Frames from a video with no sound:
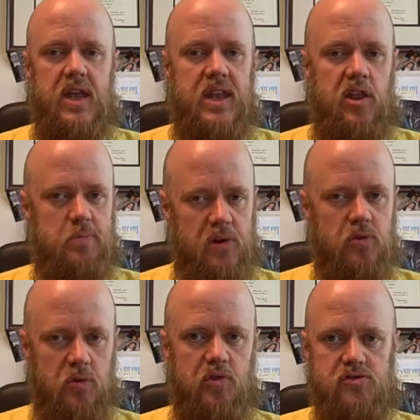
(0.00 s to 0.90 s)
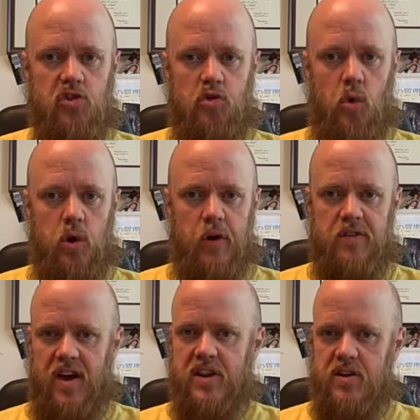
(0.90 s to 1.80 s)
Now, the principles of just war are
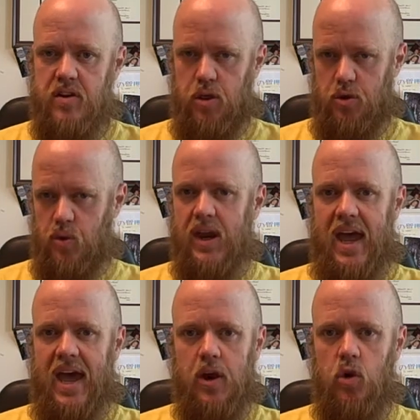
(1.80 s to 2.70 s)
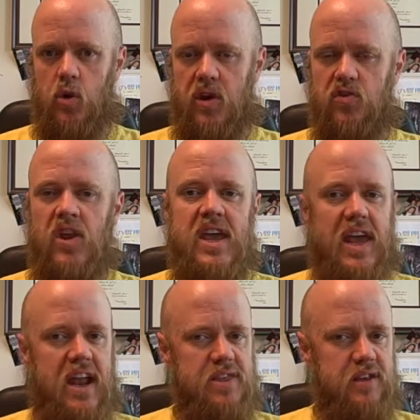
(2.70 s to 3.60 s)
divided into three categories,
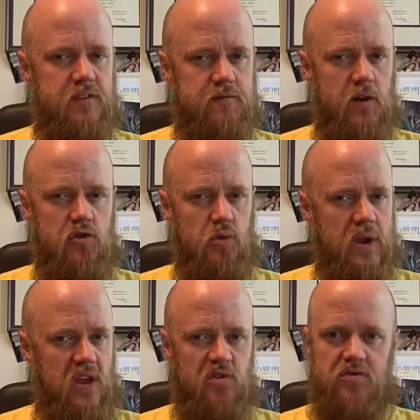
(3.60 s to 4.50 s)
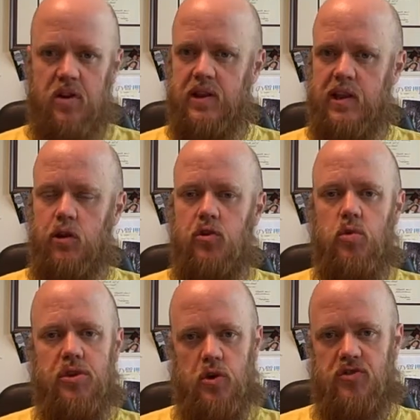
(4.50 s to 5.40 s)
and I think the first one has very little to do
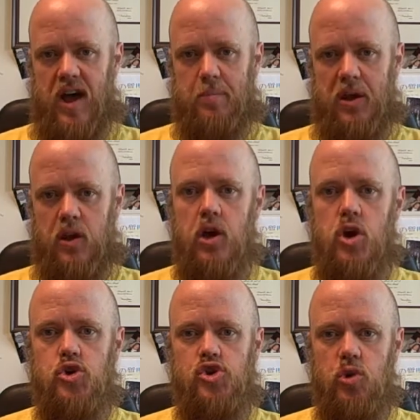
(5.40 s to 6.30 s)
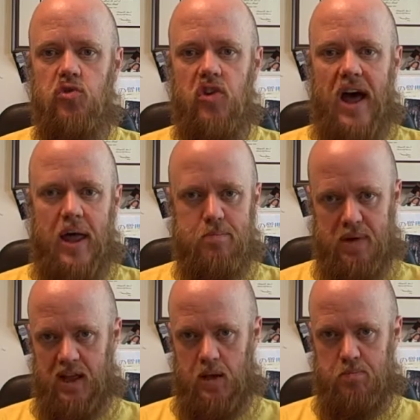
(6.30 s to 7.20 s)
with your topic. Jus ad
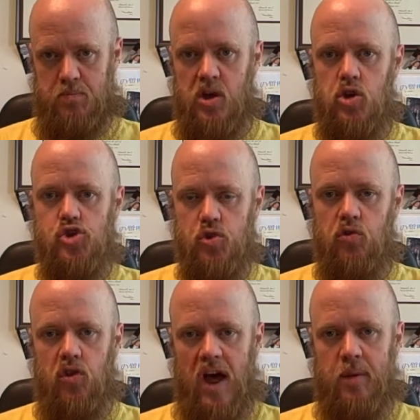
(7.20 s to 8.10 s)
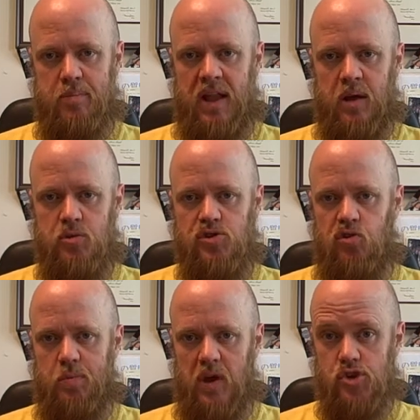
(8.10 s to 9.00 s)
bellum. Jus ad bellum, which you
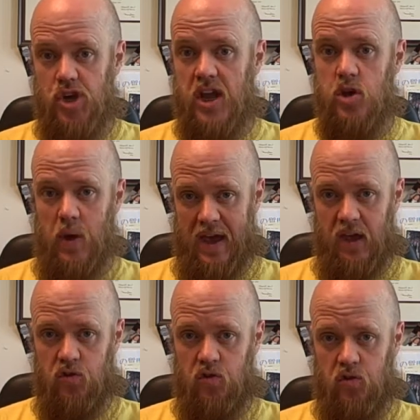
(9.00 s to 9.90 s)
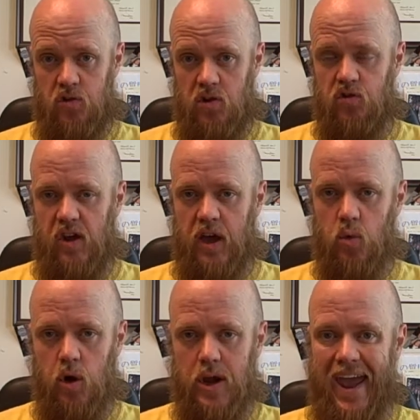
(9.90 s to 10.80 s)
spell J-U-S,
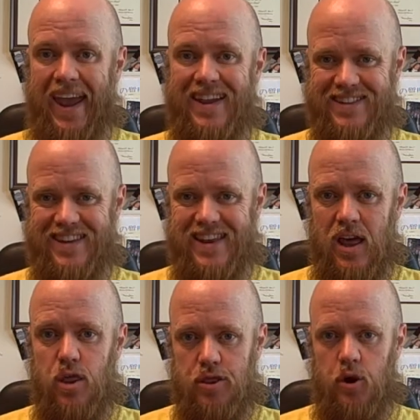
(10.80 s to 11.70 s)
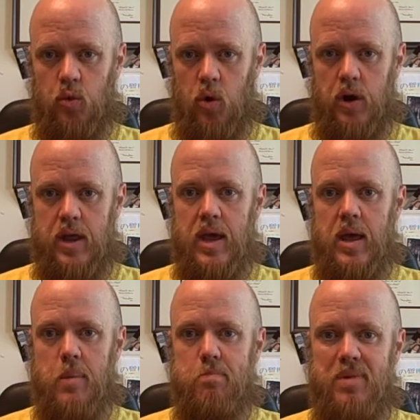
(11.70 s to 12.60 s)
second word A-D, third word
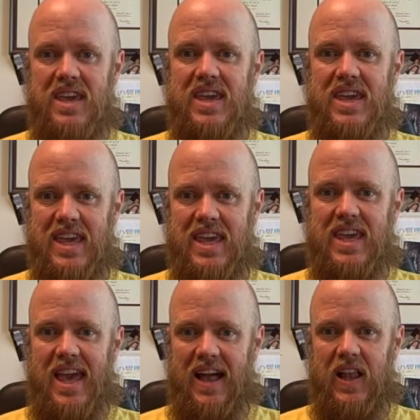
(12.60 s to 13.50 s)
B-E-L-L-U-M,